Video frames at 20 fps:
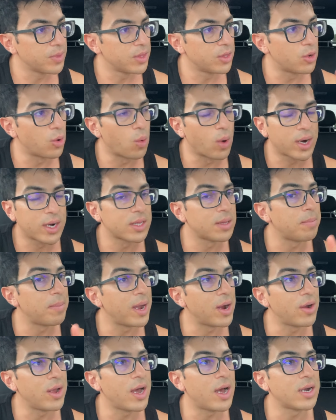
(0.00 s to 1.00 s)
to work at the
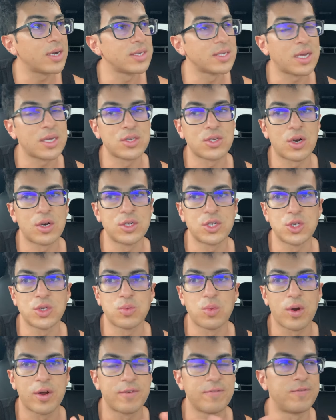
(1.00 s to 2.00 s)
Marriott because I started just
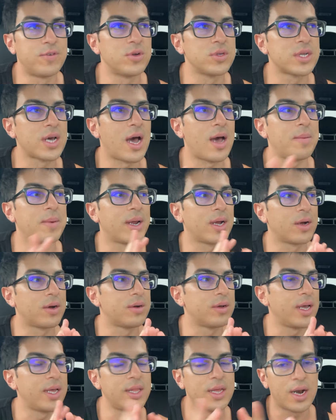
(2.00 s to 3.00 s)
working full time and I
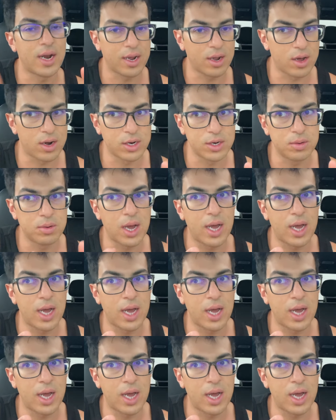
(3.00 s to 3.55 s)
go, and then I got it,